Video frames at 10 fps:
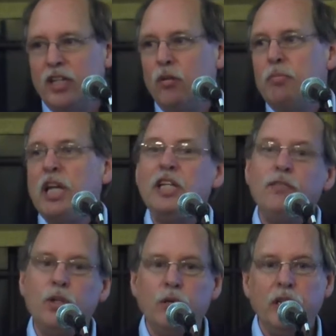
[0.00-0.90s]
I know many
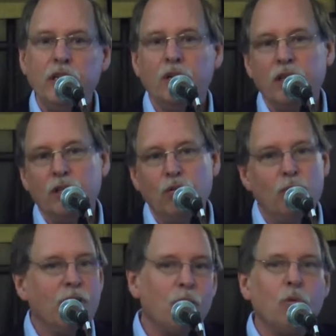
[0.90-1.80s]
of you here in the
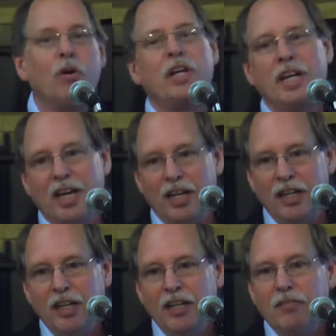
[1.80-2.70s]
room are working
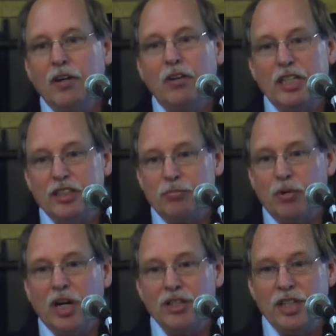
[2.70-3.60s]
on various
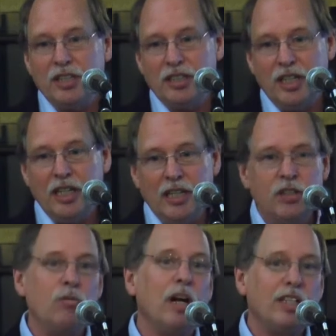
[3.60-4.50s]
projects
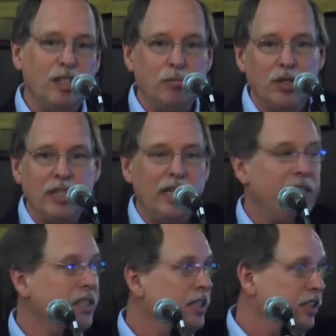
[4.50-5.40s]
that directly
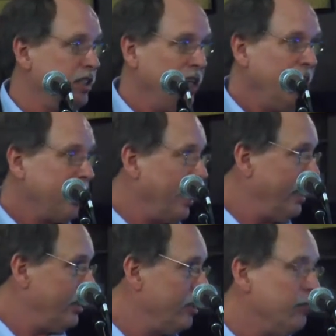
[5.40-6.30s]
pertain to these
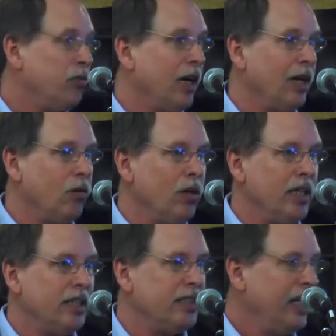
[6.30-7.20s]
kinds of
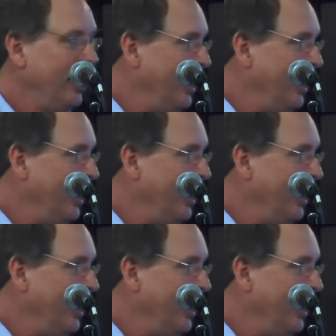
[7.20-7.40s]
priorities.